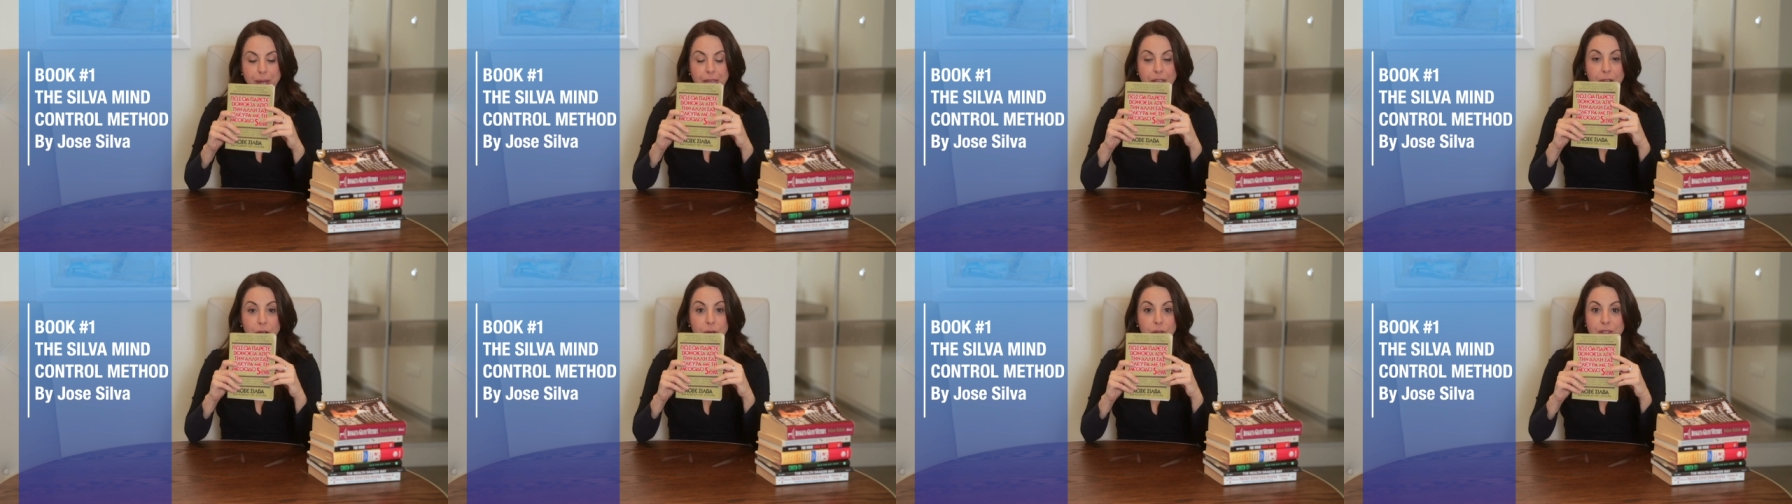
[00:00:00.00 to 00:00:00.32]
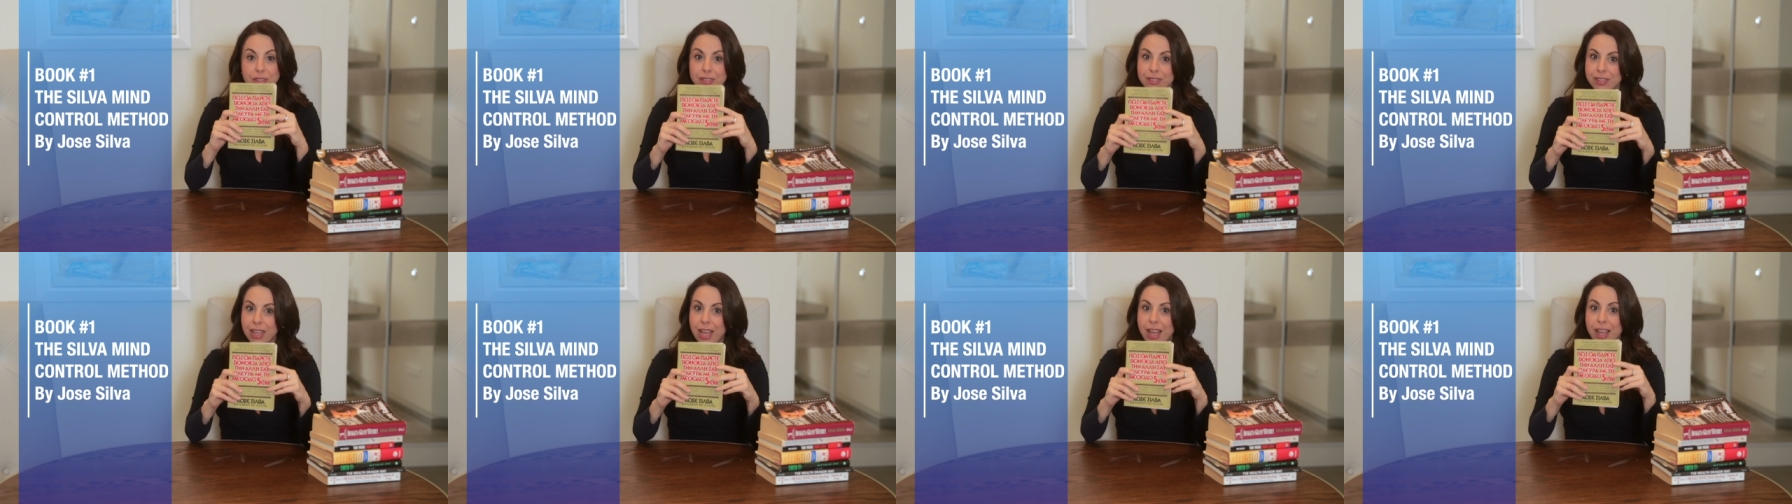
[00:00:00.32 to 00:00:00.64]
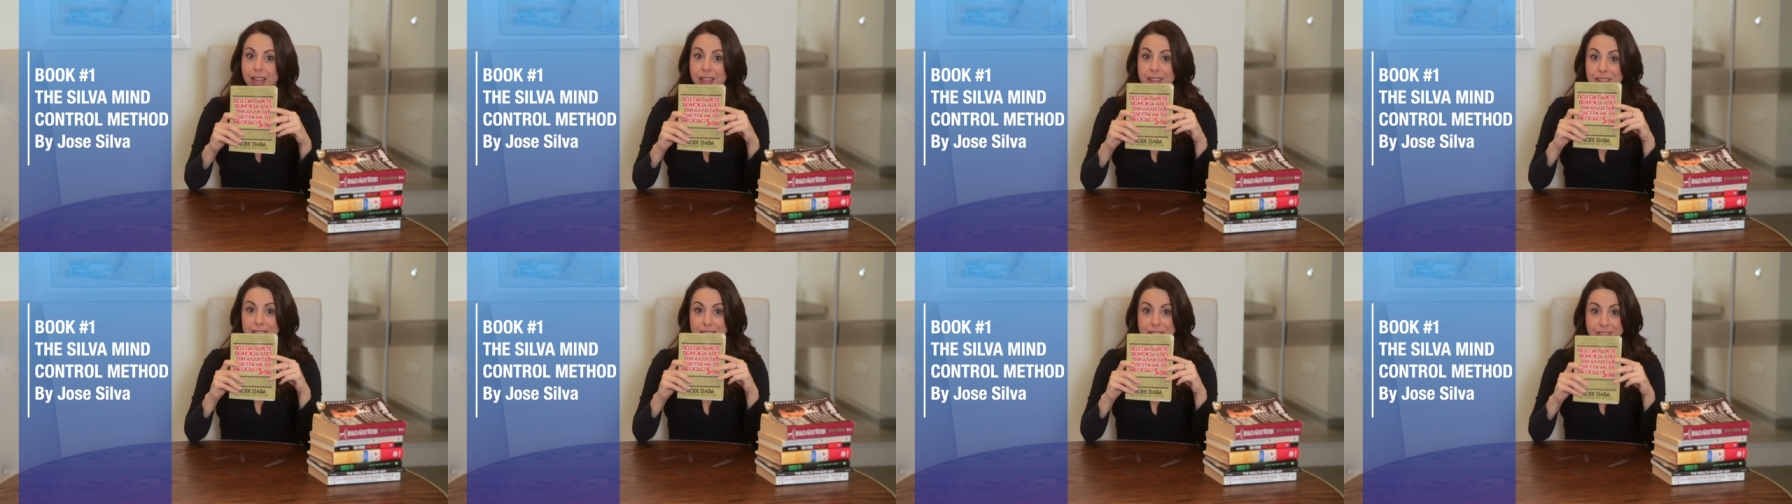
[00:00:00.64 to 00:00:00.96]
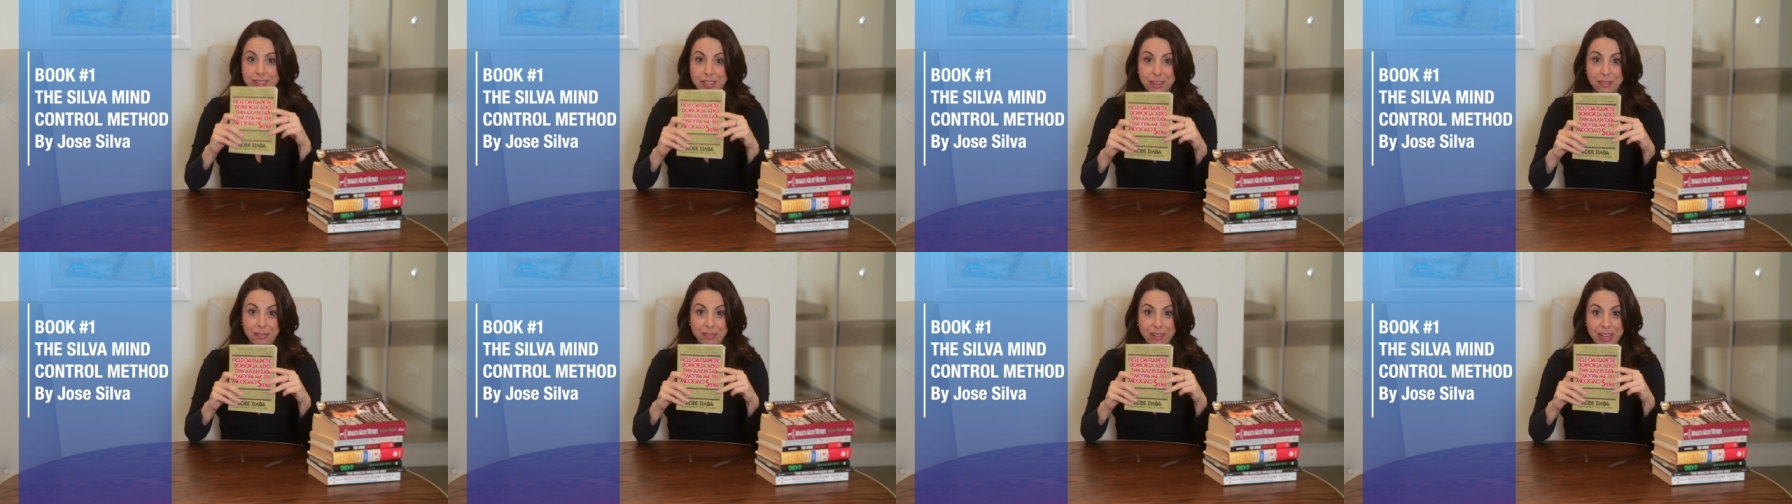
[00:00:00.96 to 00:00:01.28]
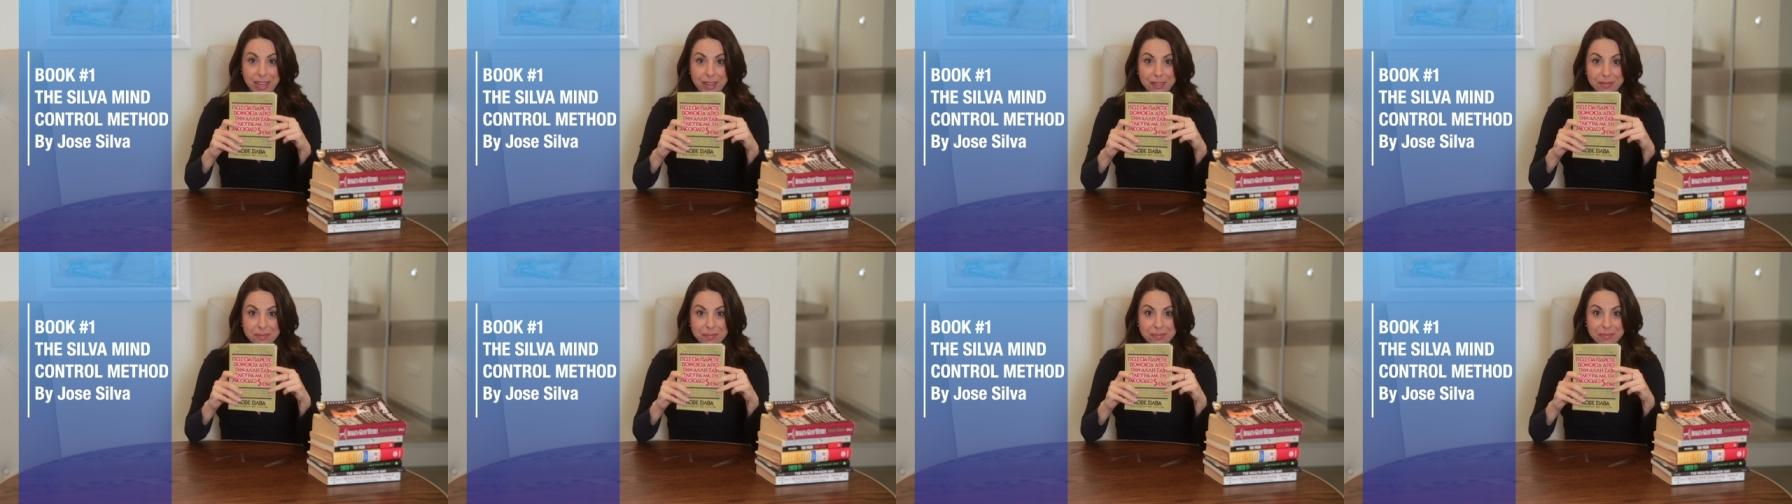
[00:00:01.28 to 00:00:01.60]
by Jose
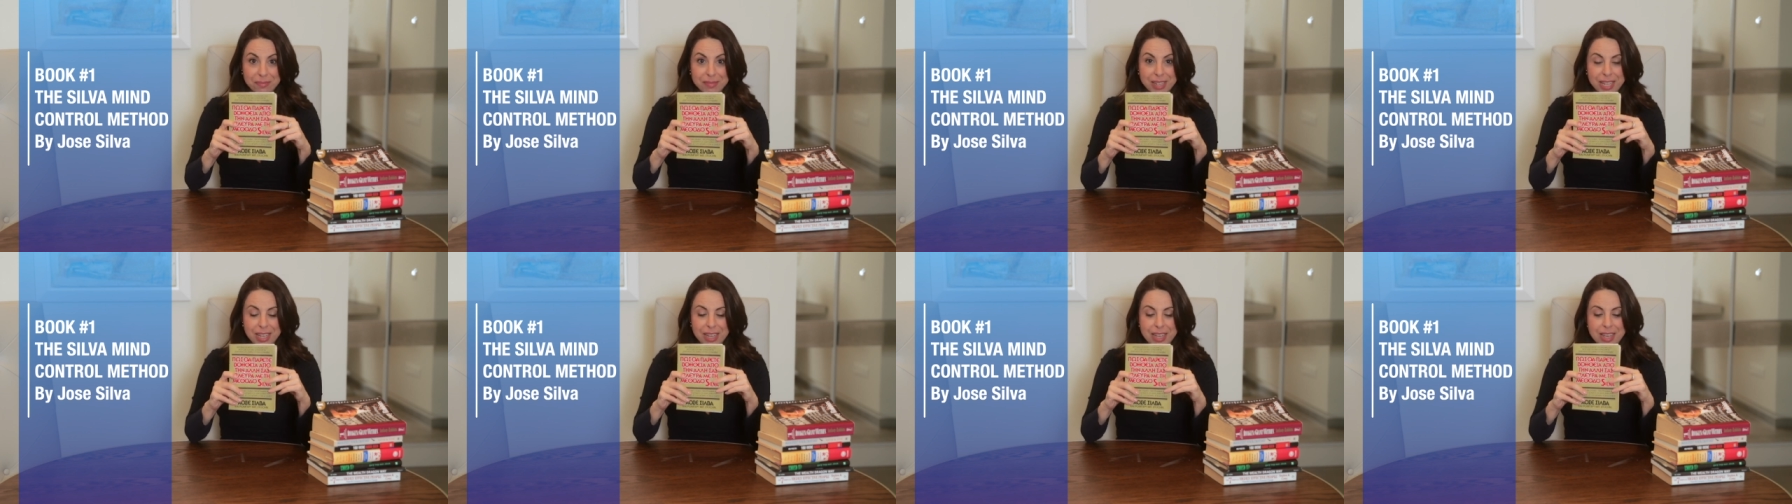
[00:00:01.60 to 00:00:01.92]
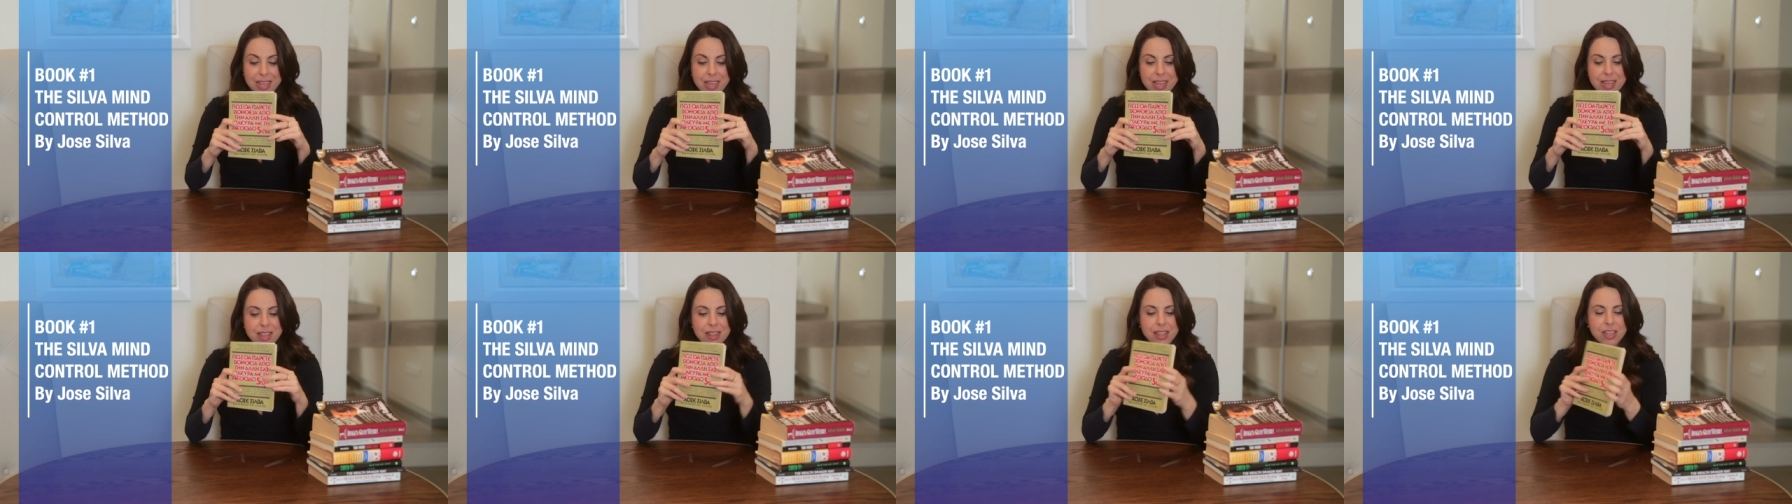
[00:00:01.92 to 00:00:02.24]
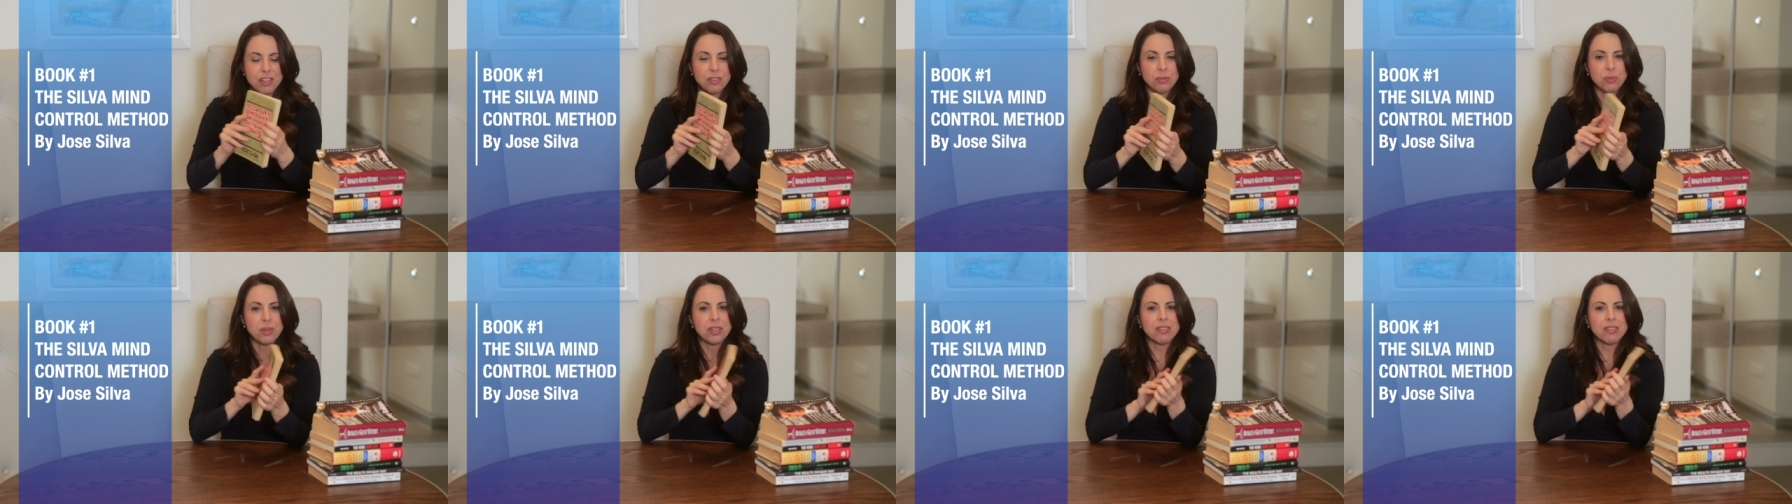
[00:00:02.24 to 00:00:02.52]
Silva. This